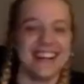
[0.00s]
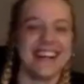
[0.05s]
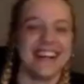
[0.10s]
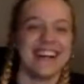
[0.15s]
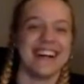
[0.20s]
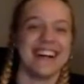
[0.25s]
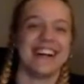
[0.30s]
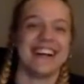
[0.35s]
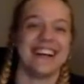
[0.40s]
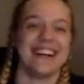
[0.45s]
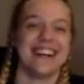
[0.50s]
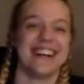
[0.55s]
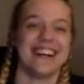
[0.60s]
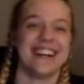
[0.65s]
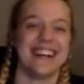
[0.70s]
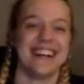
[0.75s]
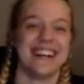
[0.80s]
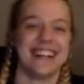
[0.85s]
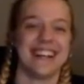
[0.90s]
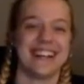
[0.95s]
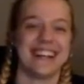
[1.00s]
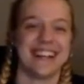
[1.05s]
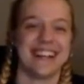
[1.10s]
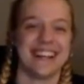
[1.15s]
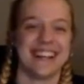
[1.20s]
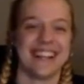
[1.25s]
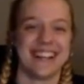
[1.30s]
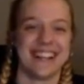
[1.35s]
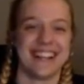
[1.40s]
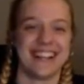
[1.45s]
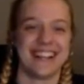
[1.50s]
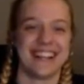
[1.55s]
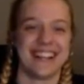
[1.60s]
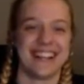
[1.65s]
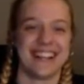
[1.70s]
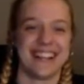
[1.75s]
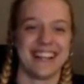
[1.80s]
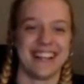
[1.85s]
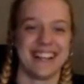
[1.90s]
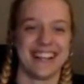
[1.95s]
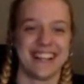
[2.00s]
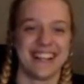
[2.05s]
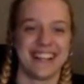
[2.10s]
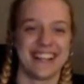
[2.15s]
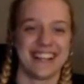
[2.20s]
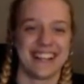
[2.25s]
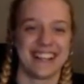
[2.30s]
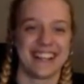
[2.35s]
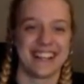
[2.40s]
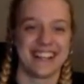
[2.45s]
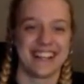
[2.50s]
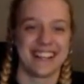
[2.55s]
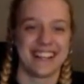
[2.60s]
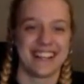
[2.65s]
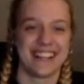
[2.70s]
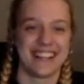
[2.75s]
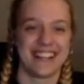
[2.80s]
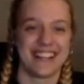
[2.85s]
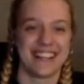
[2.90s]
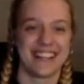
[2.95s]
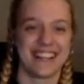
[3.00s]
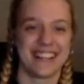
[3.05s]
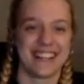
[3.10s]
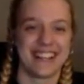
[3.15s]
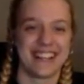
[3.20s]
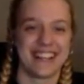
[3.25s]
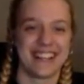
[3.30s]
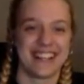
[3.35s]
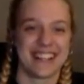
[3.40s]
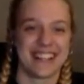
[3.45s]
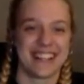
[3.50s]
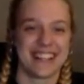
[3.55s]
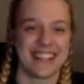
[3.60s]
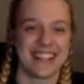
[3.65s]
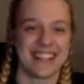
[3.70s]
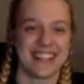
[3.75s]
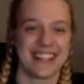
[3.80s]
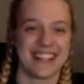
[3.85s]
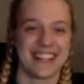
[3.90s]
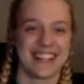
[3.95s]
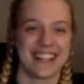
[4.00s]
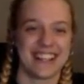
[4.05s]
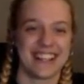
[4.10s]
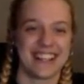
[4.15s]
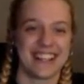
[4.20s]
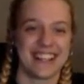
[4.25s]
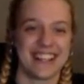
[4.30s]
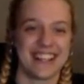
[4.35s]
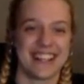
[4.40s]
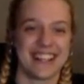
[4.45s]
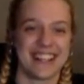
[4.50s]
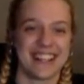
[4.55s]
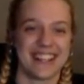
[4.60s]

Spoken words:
(silent)